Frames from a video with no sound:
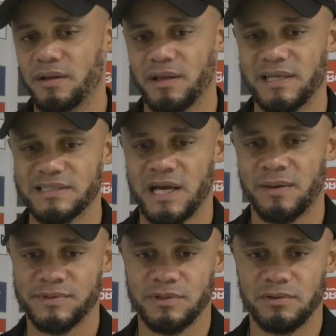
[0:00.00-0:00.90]
that there's
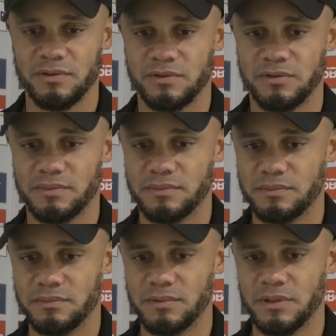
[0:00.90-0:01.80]
absolute,
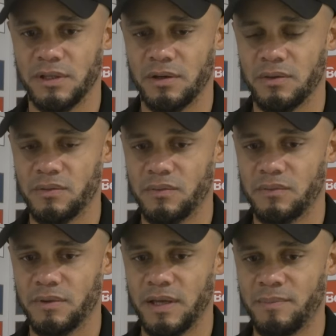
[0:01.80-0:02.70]
you know,
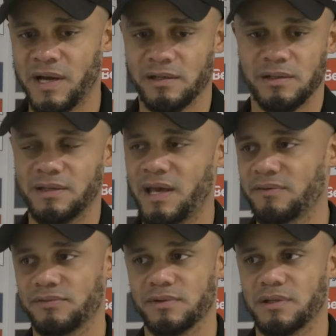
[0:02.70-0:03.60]
immaculate
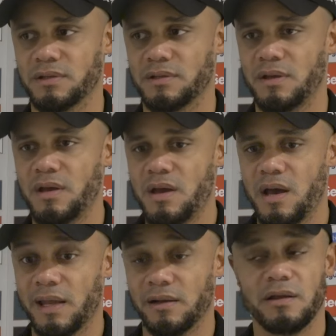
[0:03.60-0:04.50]
effort and
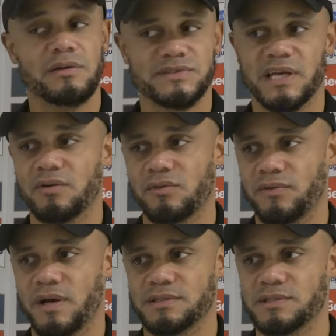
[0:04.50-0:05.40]
and a lot of
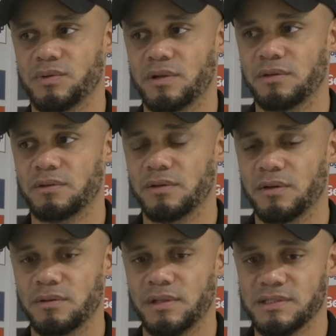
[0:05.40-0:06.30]
sacrifice as well. You
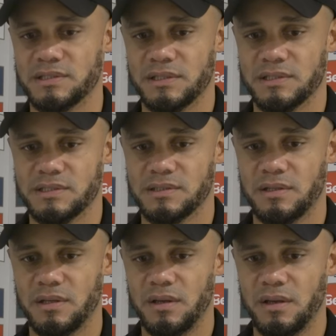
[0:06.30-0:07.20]
know, there's there's
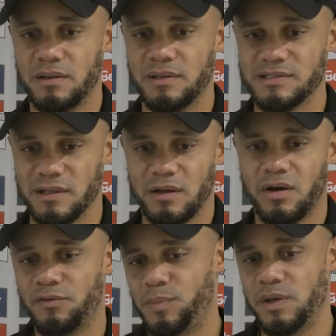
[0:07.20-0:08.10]
there's a
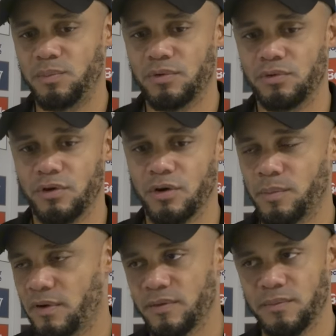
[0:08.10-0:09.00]
lot of people who go
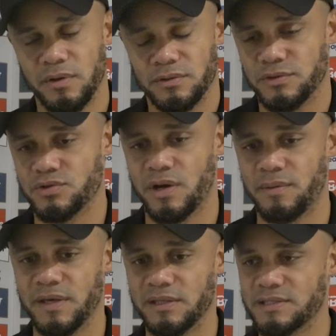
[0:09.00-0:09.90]
above and beyond to try
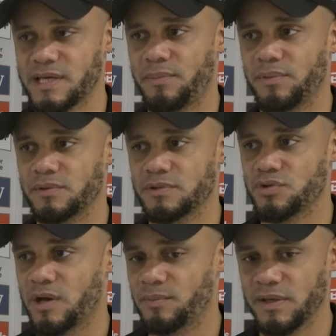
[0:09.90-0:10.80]
and make this happen, to
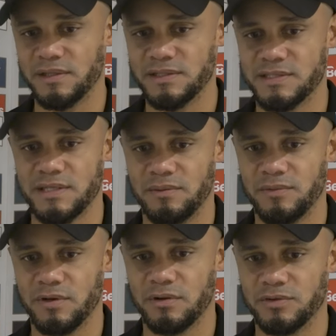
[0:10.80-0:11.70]
try and make this team,
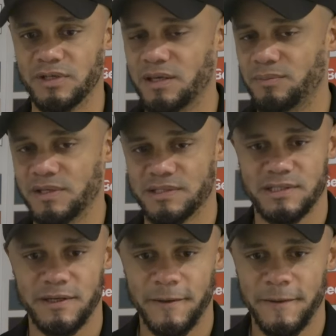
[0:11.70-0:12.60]
you know, to keep this,